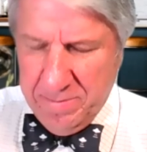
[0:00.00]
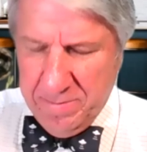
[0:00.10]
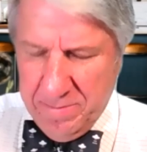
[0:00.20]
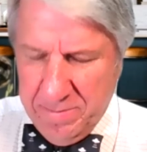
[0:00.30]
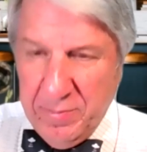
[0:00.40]

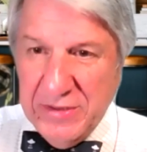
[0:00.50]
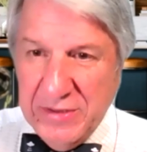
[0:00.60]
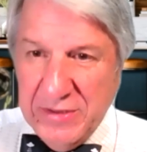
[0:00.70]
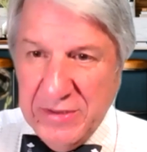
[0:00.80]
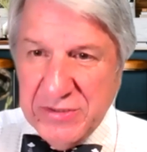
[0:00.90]
Based on
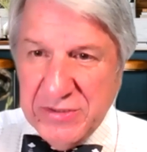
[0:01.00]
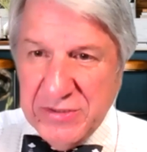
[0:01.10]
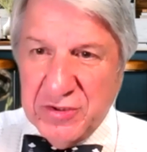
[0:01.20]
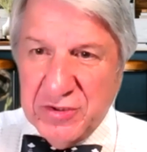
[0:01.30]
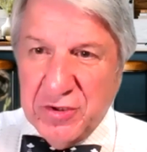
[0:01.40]
your
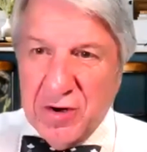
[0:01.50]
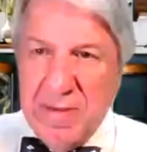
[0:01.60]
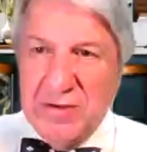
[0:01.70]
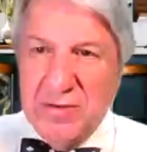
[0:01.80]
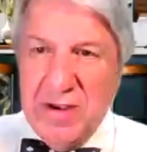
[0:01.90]

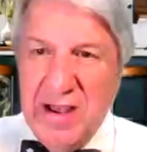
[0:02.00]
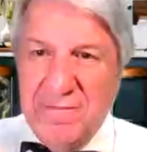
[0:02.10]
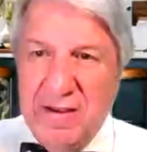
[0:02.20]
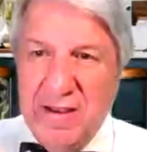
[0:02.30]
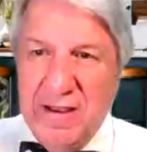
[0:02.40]
background, do you
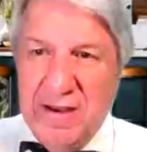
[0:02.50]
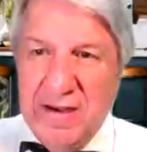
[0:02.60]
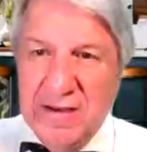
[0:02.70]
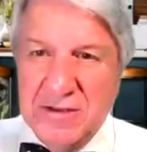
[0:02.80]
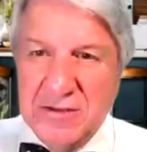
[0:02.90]
have
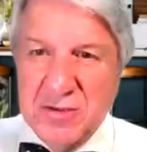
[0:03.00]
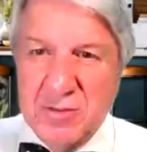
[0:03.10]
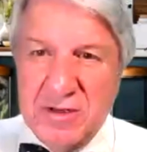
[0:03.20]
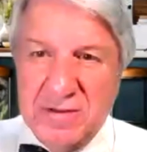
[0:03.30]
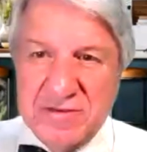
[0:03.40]
any
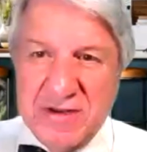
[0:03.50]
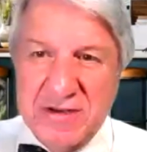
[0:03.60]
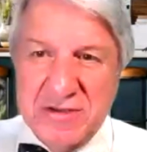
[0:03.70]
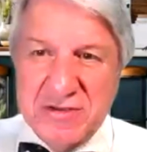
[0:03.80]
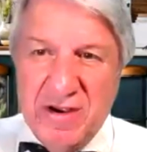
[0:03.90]
intuitive
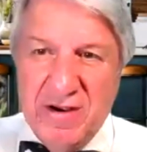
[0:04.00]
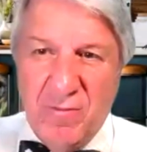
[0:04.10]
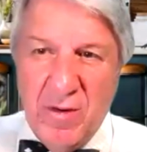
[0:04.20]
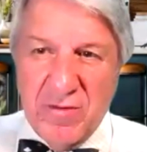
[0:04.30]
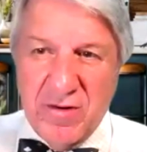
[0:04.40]
sense of
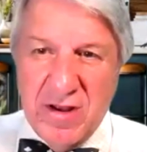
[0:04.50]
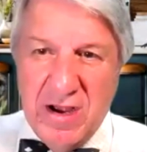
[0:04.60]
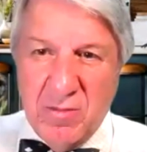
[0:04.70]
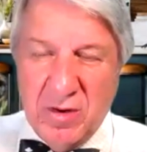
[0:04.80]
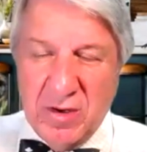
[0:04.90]
whether or
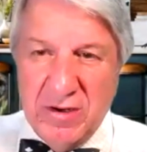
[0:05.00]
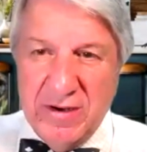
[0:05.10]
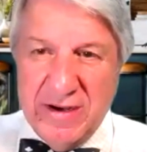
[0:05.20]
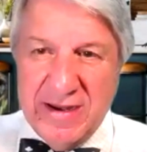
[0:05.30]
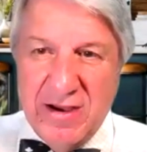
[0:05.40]
not we're going to
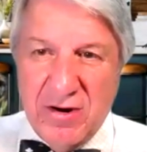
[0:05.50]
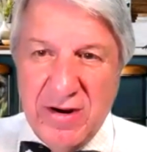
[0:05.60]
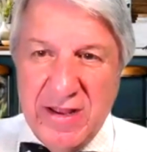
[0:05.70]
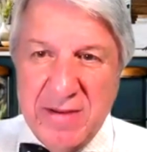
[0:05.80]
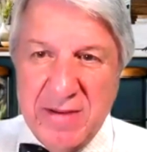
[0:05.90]

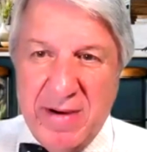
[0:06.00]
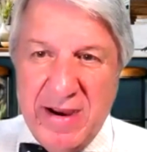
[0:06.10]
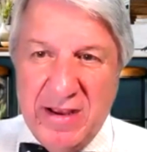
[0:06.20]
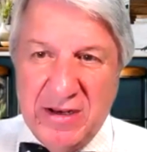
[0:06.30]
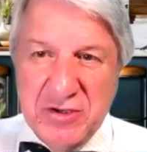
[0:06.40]
encounter any
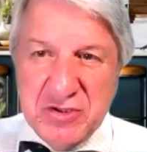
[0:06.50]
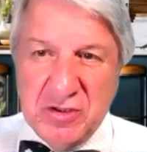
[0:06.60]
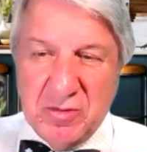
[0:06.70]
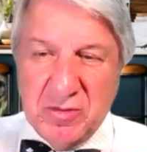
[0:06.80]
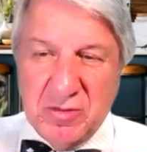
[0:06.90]

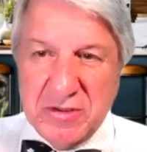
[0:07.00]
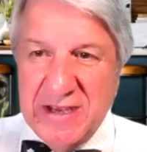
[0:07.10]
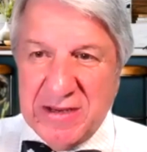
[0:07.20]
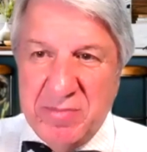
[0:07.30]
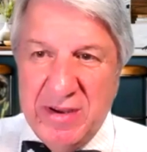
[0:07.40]
biological or
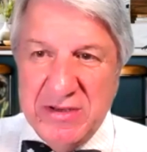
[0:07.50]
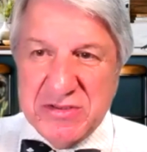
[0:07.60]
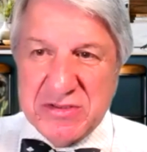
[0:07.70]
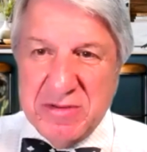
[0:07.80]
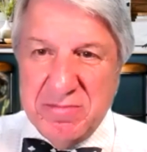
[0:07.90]

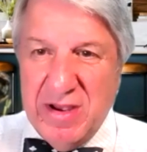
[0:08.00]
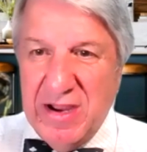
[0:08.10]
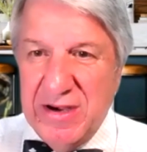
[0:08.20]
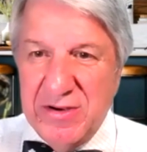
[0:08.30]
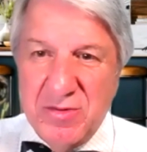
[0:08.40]
tech-based
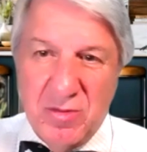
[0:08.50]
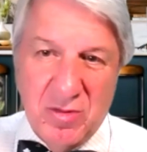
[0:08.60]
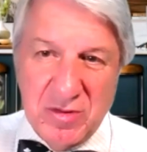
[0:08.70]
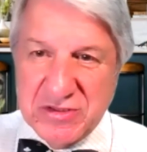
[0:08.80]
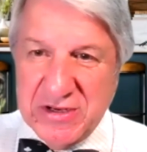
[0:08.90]
combined
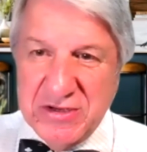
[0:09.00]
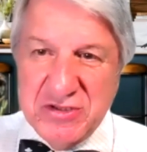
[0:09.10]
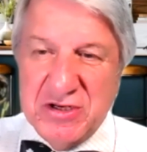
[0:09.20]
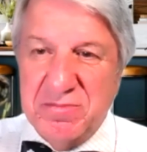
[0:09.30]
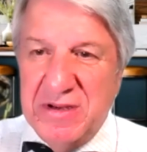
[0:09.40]
or
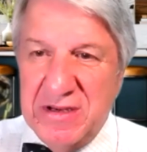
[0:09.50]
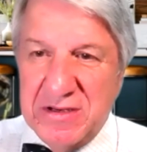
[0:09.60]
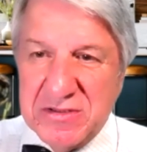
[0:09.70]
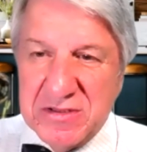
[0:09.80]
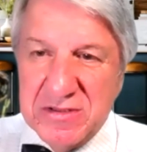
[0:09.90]
sentient
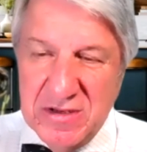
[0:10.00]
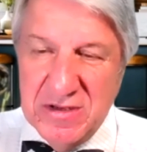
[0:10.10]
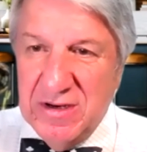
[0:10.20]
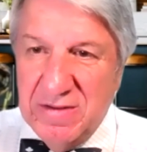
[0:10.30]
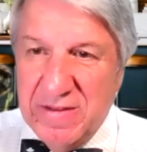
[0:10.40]
beings
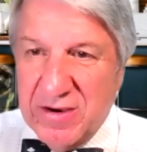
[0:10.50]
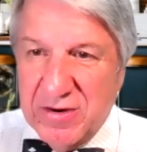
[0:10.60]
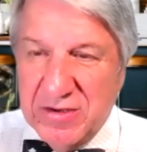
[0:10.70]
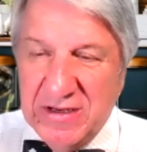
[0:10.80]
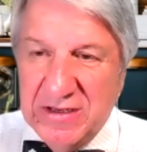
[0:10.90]
that
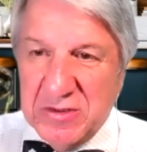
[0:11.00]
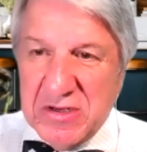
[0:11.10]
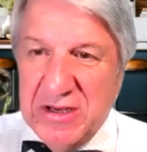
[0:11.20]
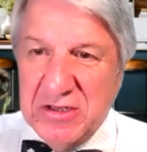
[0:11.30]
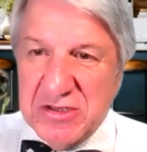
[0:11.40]
are
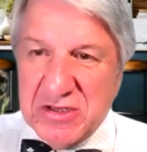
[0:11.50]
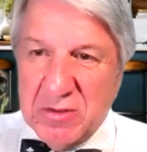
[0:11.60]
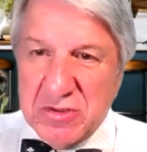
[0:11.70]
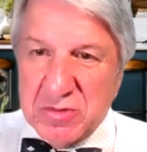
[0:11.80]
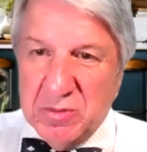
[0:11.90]

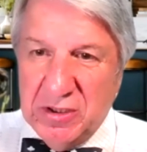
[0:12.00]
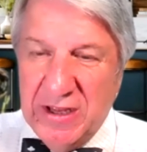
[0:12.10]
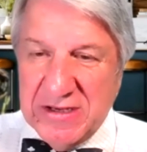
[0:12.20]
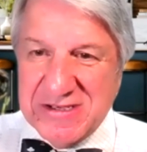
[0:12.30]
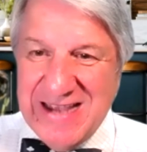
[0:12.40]
indistinguishable
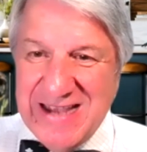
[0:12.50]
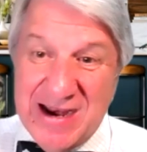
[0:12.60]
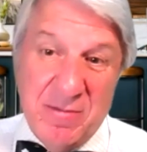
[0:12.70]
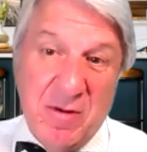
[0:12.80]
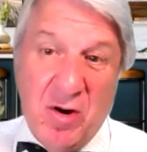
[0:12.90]
as
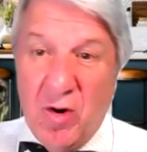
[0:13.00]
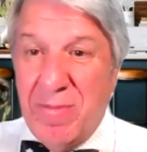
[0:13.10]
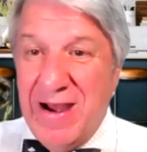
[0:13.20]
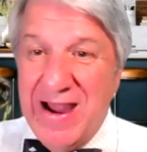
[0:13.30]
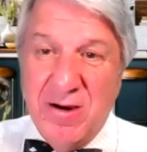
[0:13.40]
tech or
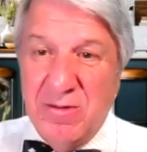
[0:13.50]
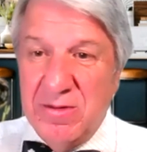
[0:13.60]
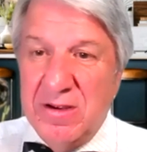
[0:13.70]
bio?